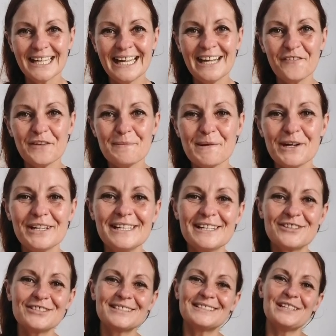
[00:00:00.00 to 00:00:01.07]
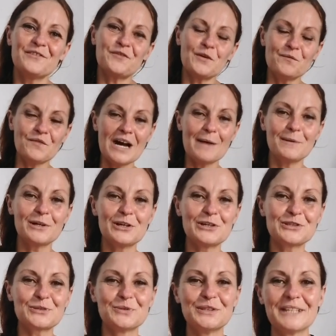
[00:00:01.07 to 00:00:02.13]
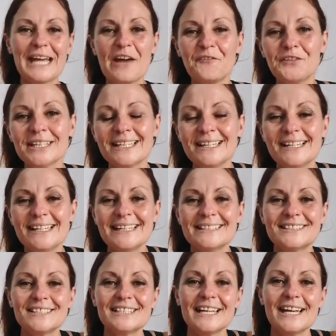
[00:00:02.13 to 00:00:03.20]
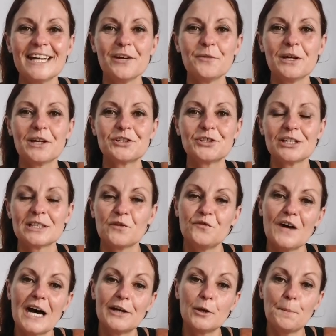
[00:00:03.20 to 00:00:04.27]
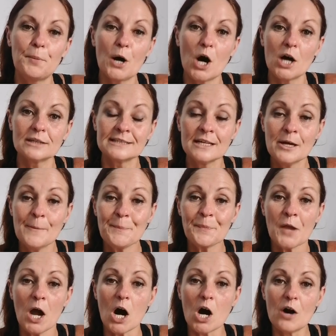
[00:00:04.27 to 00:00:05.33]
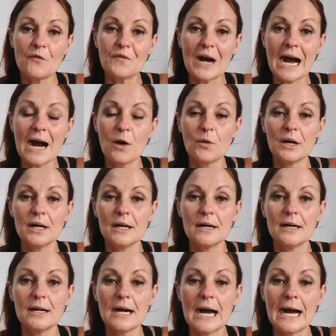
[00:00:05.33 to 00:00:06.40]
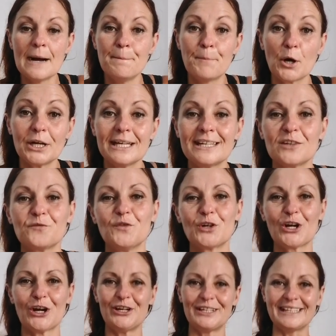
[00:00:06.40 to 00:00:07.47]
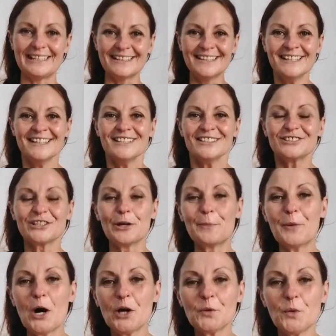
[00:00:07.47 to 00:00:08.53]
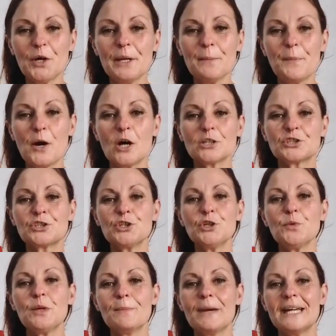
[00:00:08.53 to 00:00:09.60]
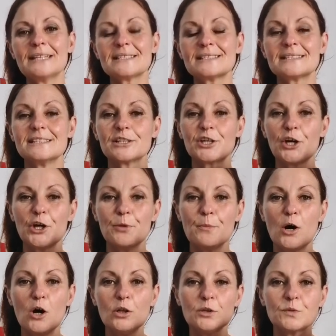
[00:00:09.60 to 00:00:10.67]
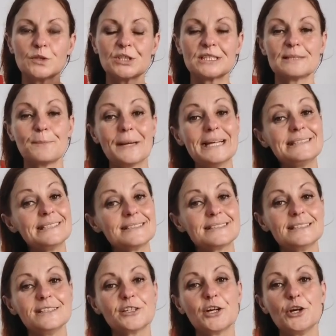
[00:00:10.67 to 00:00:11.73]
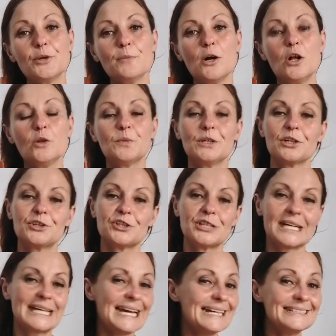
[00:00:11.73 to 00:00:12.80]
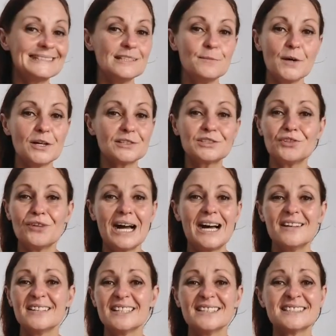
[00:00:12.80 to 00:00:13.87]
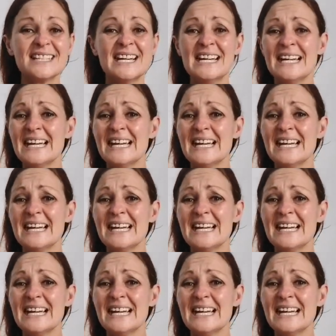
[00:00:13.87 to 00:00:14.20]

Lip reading: Hey everybody, Christine from Fiberglass World Africa, and today we are doing the final part of our body kit for Cody. So part 1 and part 2, we made the silicone mold, which is a basic silicone mold. We're not doing a casing box around it.